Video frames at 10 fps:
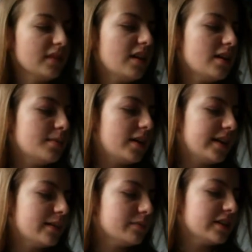I
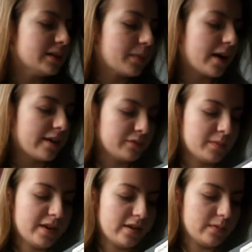am really proud of
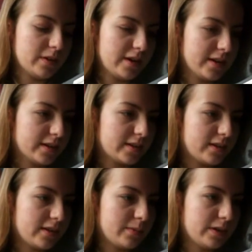my artwork,
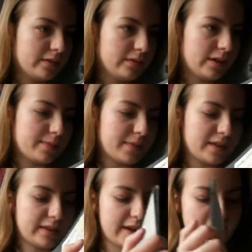I will admit
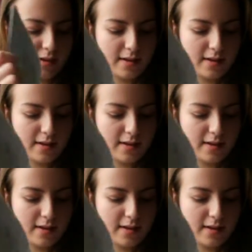that,